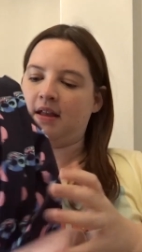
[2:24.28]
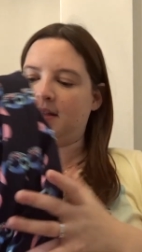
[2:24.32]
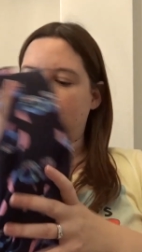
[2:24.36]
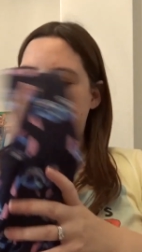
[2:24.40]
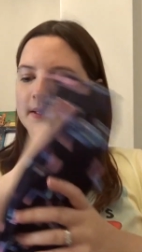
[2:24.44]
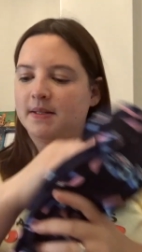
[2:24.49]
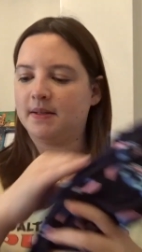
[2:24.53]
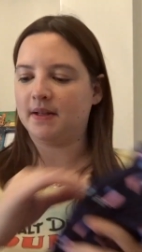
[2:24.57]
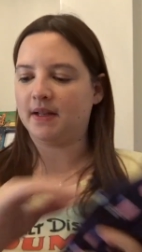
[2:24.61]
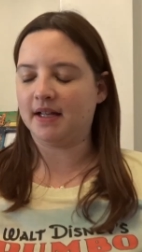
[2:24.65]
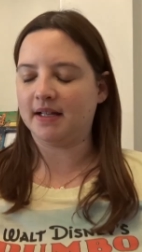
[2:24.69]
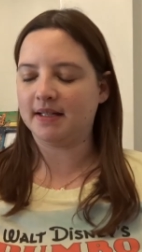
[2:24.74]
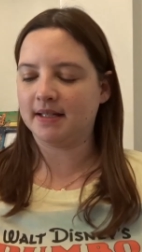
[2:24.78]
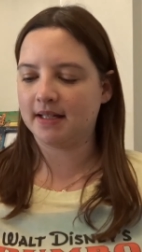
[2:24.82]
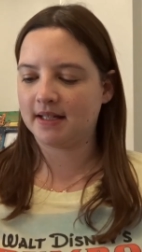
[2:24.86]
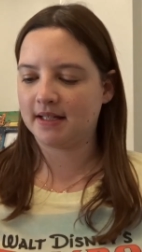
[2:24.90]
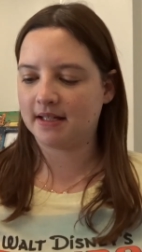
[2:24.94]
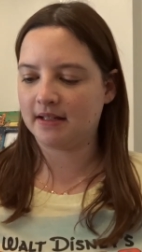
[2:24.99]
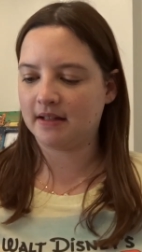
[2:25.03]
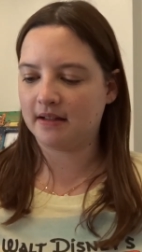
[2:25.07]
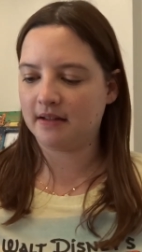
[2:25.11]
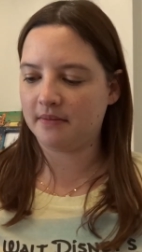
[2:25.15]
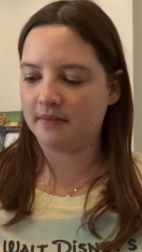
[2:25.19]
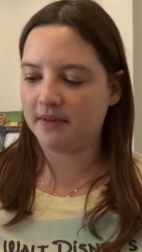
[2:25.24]
So yes,
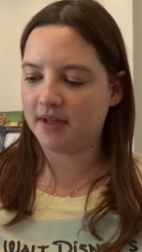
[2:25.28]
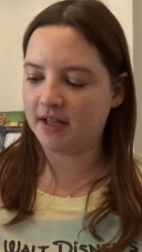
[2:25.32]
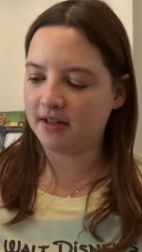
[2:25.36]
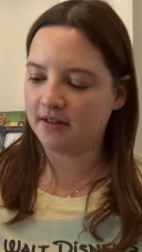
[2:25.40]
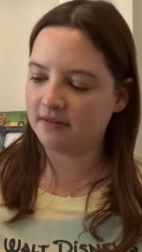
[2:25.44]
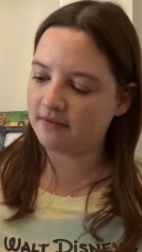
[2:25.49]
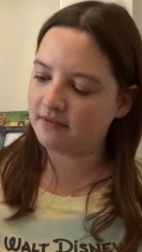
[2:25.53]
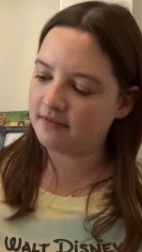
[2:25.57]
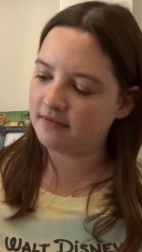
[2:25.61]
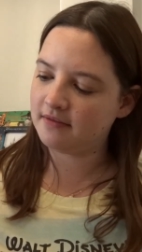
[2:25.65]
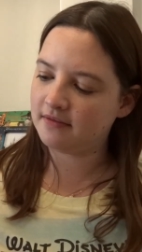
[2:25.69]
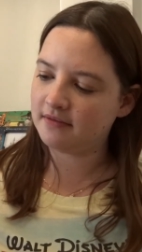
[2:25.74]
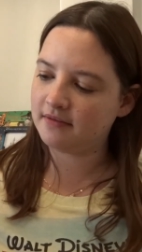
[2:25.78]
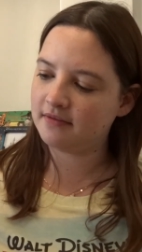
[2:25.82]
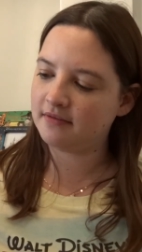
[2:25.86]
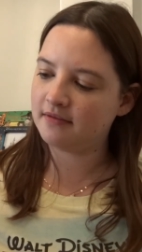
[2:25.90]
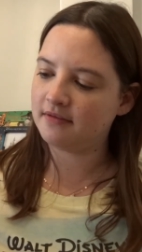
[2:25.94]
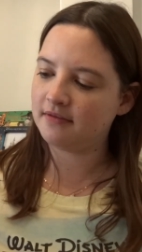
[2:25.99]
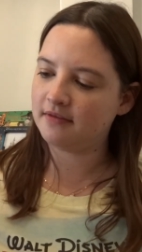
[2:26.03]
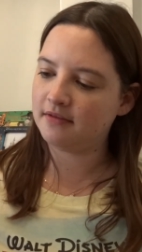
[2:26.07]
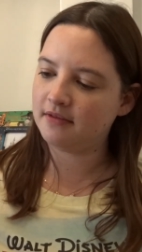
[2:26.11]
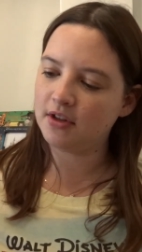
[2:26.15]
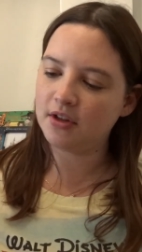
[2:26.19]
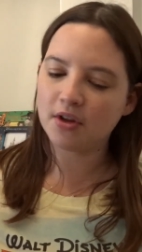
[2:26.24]
I mean,
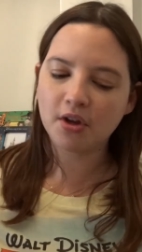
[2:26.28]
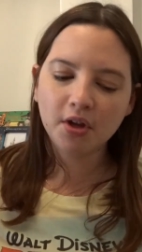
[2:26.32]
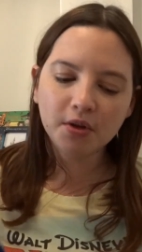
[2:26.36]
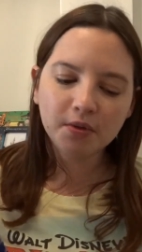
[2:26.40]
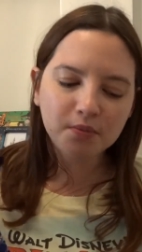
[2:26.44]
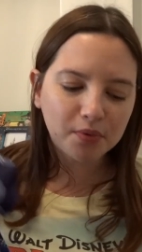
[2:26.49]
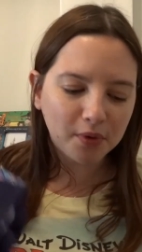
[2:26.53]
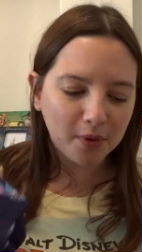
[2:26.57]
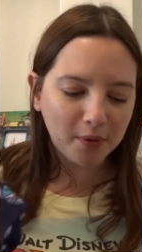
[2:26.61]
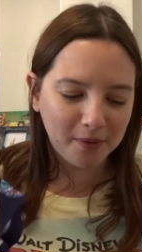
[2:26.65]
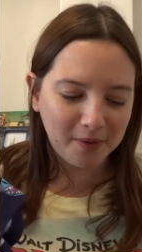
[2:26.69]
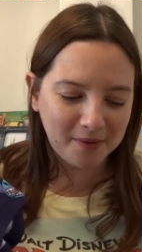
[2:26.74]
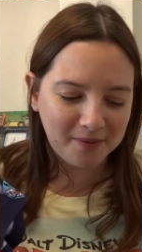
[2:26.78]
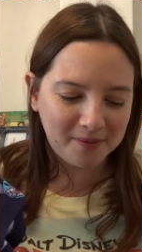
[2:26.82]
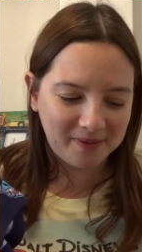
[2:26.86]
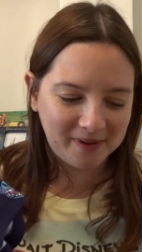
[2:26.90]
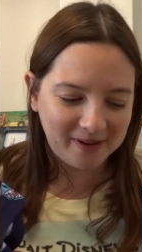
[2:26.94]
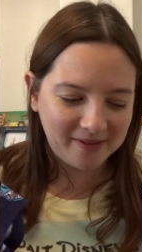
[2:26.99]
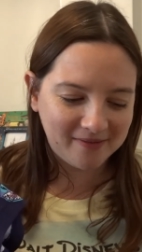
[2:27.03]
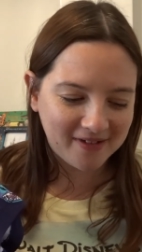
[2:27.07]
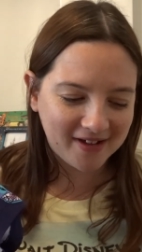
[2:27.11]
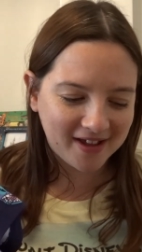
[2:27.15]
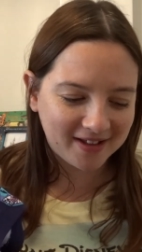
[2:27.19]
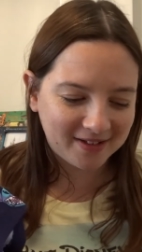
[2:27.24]
you could
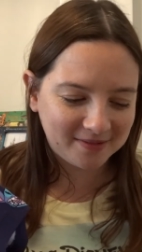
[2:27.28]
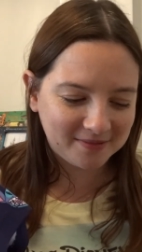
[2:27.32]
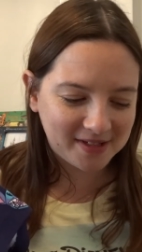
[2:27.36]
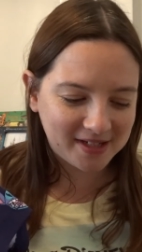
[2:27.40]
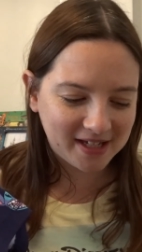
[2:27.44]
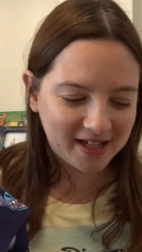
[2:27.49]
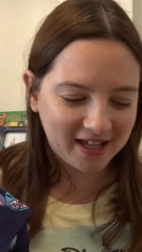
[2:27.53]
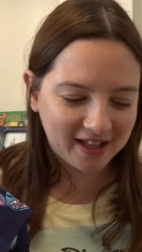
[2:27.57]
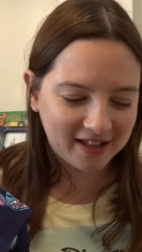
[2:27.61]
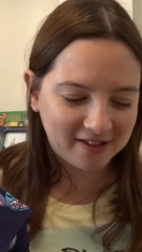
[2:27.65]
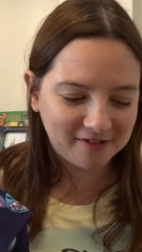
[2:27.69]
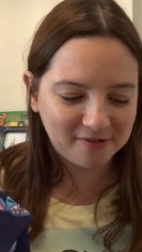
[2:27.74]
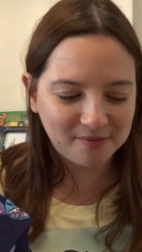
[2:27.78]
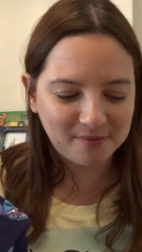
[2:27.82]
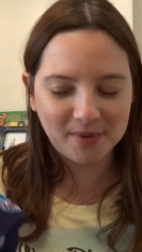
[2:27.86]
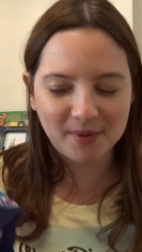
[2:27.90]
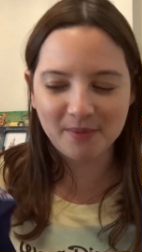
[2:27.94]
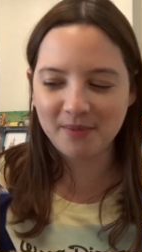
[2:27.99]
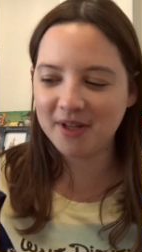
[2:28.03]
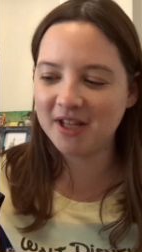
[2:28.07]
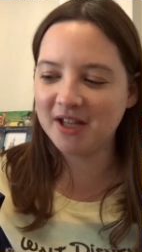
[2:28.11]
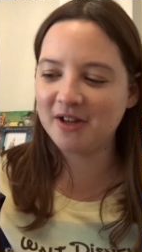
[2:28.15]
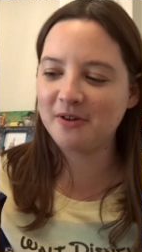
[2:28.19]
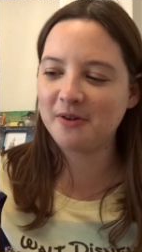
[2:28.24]
probably wear them together. It
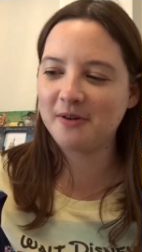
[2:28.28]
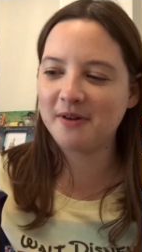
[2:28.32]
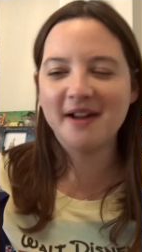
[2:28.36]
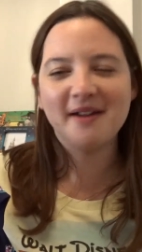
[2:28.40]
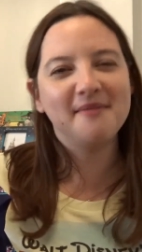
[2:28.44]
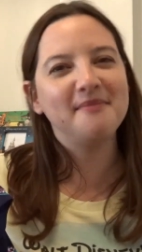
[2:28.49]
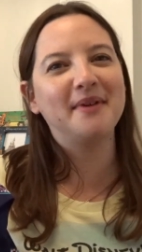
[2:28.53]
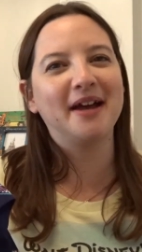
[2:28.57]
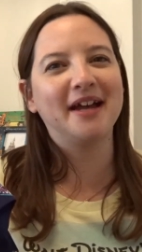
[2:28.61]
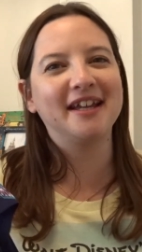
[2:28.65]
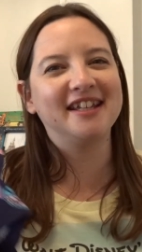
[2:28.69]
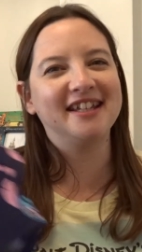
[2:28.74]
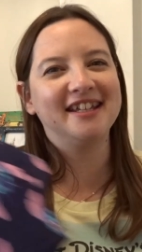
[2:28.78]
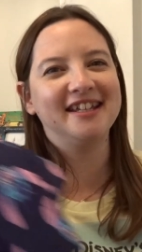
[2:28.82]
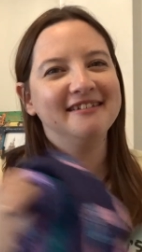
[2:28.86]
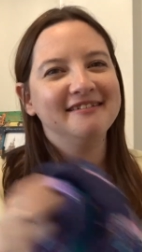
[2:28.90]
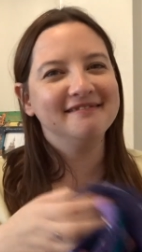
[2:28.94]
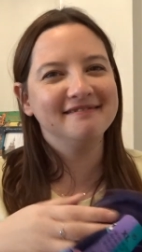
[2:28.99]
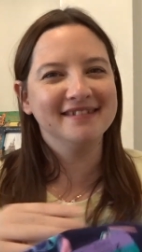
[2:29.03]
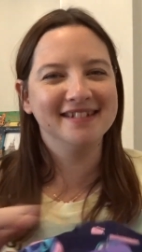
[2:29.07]
would be quite baggy.